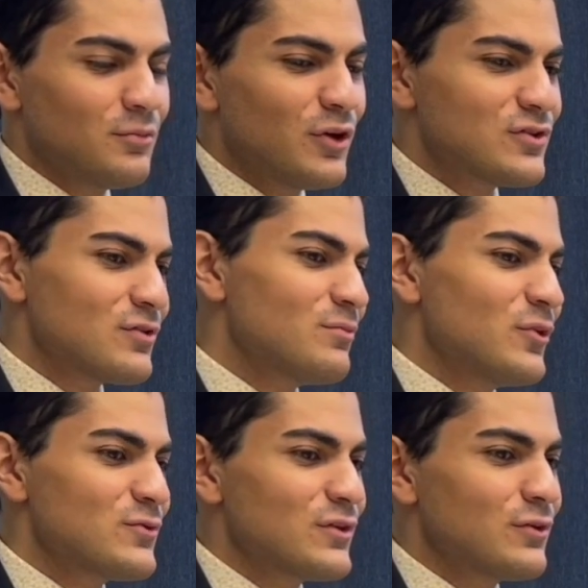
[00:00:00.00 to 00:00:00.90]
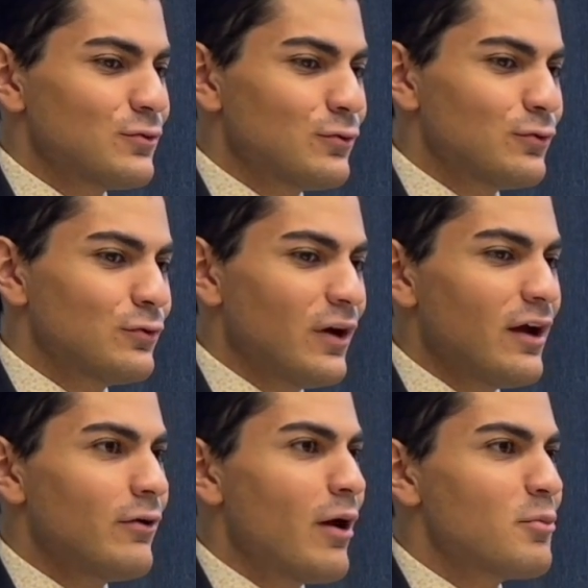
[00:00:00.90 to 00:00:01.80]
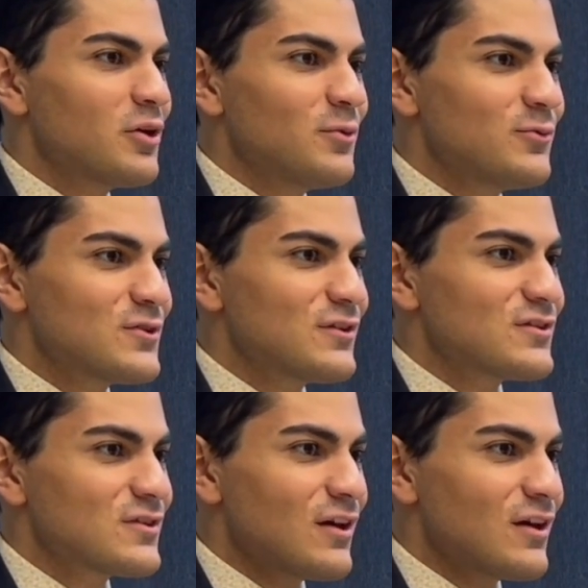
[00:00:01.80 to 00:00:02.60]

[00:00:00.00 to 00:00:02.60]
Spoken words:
Persian music or Arabic musics